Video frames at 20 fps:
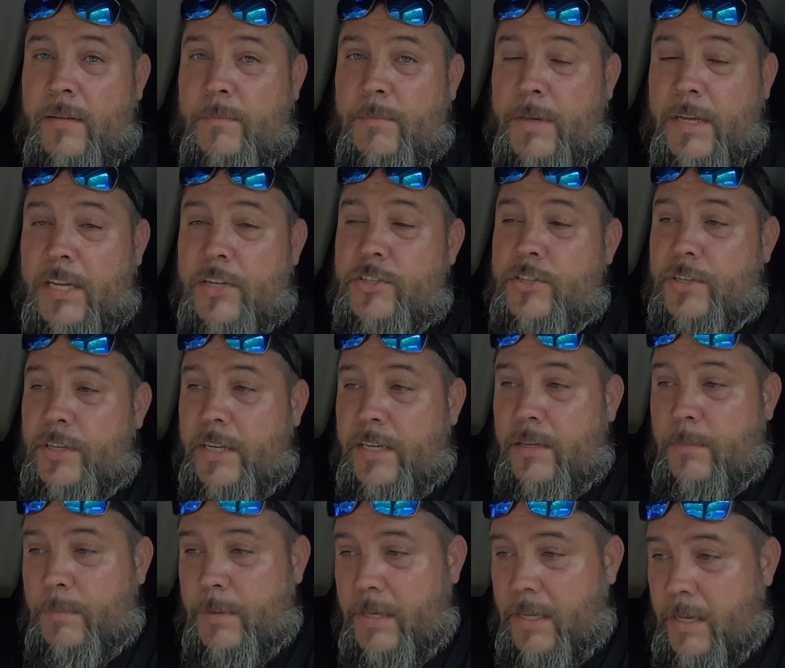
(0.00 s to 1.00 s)
because you need
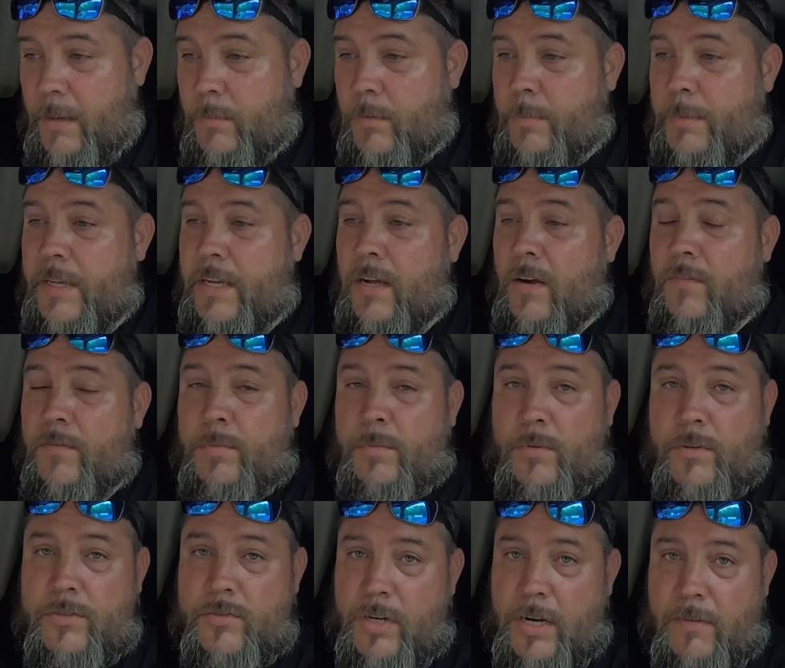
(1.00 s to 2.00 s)
to be able to be
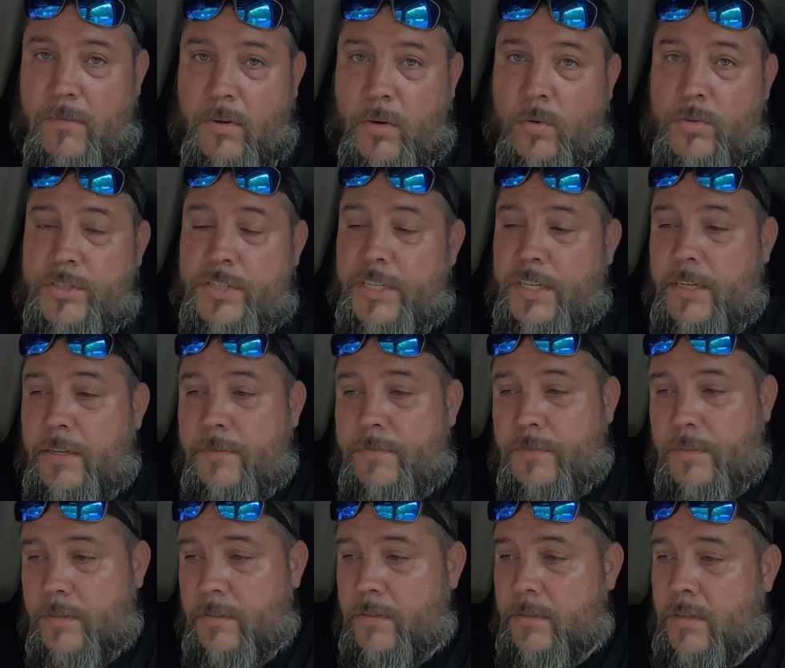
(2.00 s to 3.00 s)
comfortable to drive a whole
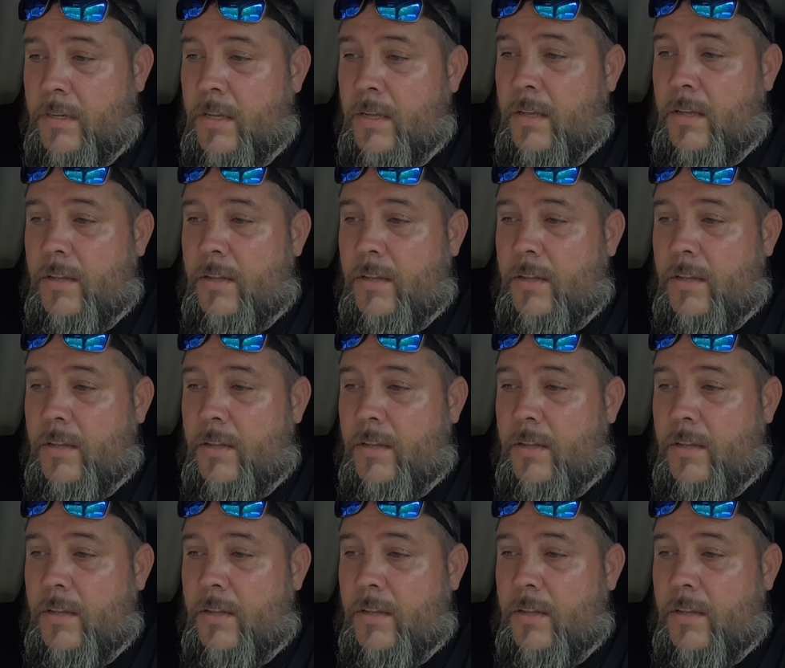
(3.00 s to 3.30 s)
shift and